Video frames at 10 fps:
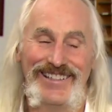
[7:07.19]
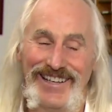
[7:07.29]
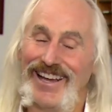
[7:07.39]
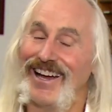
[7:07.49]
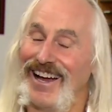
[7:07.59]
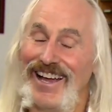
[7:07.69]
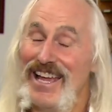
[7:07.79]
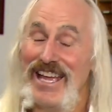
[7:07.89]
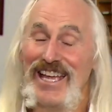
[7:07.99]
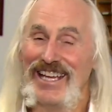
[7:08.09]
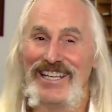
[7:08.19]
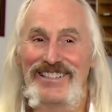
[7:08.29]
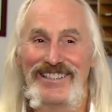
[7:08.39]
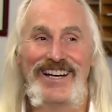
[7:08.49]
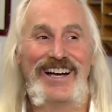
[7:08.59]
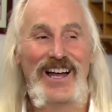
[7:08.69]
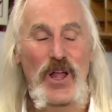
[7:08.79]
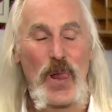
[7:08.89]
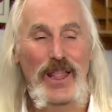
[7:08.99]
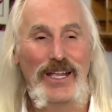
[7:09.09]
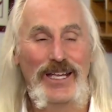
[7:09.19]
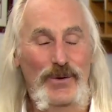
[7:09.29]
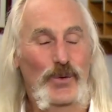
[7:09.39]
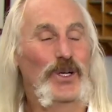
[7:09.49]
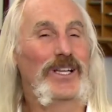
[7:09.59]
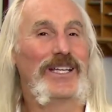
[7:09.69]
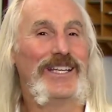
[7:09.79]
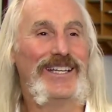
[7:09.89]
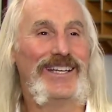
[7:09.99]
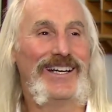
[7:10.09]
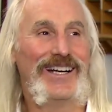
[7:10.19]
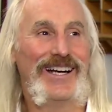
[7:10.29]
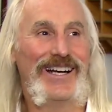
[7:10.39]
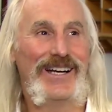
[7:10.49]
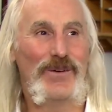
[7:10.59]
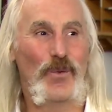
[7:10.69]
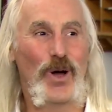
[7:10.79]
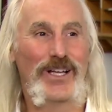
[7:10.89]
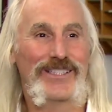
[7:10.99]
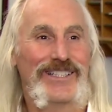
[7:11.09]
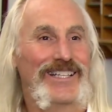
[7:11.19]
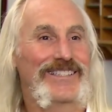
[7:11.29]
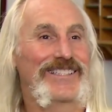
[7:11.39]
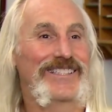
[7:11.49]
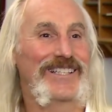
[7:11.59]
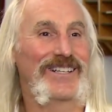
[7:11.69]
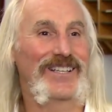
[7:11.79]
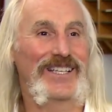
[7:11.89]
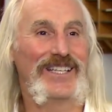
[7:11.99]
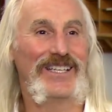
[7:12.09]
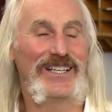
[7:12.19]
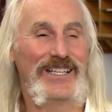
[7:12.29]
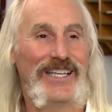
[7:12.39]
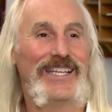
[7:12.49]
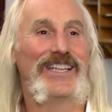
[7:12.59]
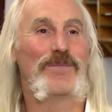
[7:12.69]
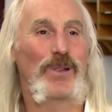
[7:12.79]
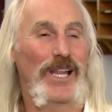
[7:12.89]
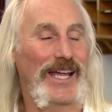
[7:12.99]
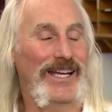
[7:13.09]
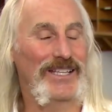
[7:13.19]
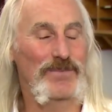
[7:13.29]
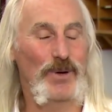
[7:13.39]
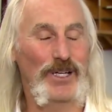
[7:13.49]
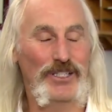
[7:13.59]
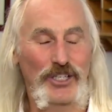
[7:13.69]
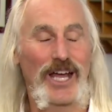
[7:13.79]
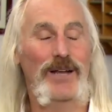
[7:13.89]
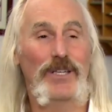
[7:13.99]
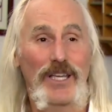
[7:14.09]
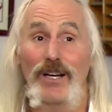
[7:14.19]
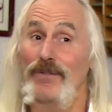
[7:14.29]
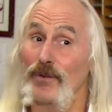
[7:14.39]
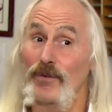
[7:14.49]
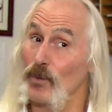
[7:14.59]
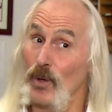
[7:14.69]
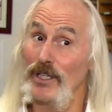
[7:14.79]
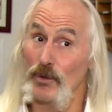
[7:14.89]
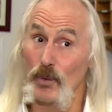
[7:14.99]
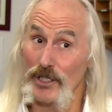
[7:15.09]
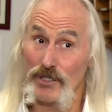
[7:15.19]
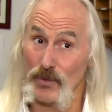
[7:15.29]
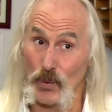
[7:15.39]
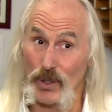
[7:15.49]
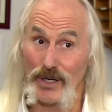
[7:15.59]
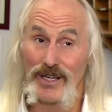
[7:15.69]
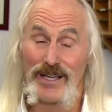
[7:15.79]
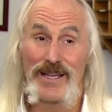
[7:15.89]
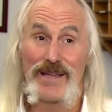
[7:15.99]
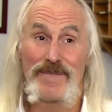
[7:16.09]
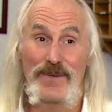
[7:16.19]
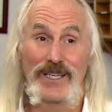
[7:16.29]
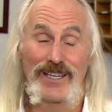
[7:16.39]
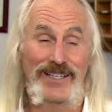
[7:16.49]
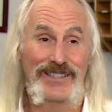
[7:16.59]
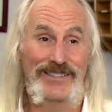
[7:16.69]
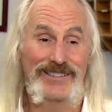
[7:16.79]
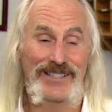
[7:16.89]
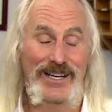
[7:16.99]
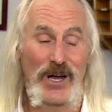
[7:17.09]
Yeah, it really wasn't necessarily in the plans, but you got to be careful for what you wish for, because